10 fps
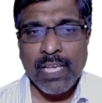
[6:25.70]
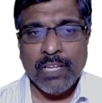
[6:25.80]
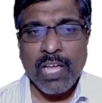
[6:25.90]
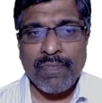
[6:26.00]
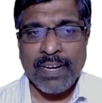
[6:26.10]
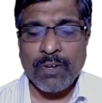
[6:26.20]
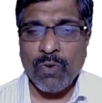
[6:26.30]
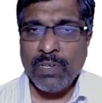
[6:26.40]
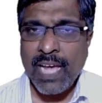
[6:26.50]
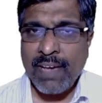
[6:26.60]
Now if I
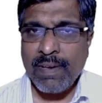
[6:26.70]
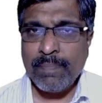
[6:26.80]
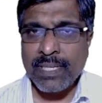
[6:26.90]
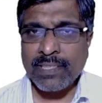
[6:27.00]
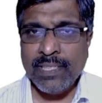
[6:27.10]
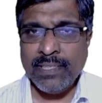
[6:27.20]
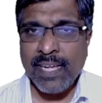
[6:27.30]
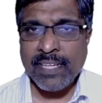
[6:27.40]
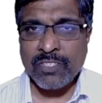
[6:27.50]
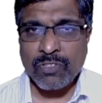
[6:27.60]
don't have a
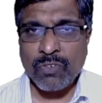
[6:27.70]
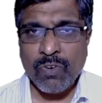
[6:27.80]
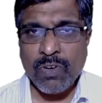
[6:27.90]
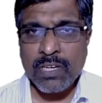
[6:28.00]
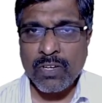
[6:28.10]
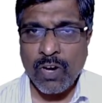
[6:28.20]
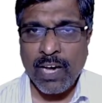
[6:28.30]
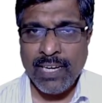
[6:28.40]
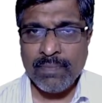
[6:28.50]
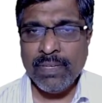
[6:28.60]
percentage score
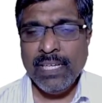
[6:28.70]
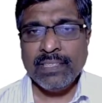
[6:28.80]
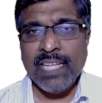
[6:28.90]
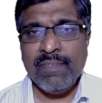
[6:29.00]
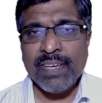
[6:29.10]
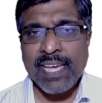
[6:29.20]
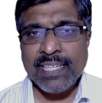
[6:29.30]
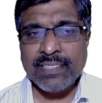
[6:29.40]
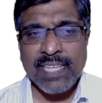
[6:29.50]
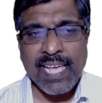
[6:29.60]
column, then we can
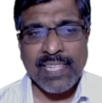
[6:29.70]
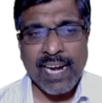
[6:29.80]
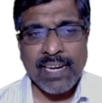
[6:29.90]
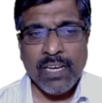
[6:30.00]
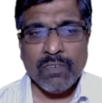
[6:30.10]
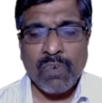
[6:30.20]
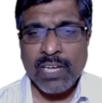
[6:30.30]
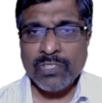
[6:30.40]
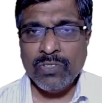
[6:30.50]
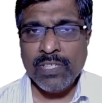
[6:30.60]
say that
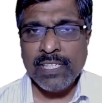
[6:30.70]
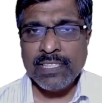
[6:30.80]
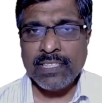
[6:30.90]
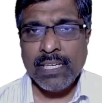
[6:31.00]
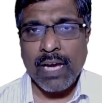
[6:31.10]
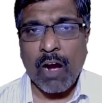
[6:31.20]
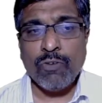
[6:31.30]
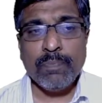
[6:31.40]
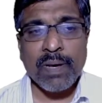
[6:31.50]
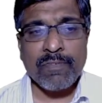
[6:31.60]
Vasu is
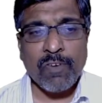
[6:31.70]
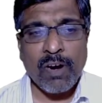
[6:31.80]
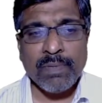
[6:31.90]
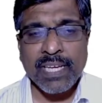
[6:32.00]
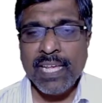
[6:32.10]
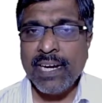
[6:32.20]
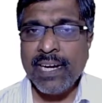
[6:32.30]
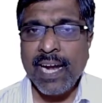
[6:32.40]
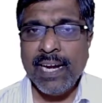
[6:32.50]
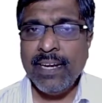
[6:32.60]
outperformed Kiran
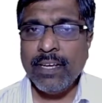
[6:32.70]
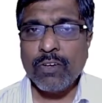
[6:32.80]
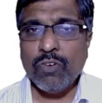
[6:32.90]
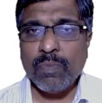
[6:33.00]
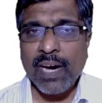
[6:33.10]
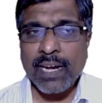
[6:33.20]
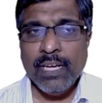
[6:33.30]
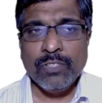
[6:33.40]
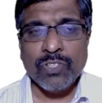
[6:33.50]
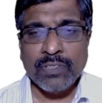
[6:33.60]
and Kumar.
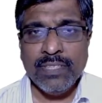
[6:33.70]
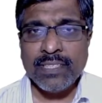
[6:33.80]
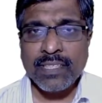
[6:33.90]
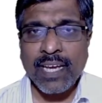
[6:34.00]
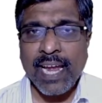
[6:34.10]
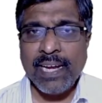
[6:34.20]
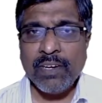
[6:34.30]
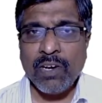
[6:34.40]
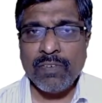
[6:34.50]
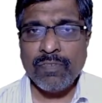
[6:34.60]
So this kind
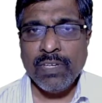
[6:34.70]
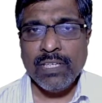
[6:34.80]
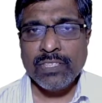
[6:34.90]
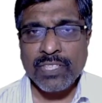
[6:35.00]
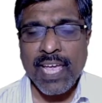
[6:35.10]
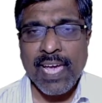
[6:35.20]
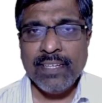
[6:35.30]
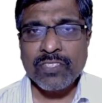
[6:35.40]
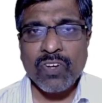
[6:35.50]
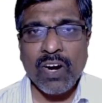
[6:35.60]
of scale
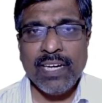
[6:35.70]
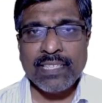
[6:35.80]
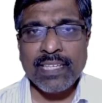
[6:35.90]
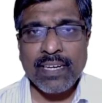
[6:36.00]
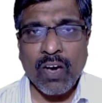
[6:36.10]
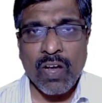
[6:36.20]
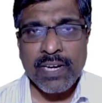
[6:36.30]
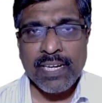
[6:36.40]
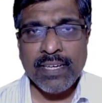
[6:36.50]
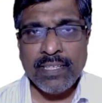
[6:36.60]
is called as an
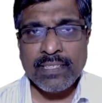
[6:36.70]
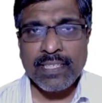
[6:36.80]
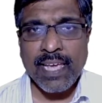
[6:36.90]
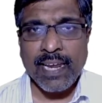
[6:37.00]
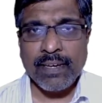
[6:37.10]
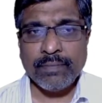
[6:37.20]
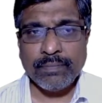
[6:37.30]
ordinal scale.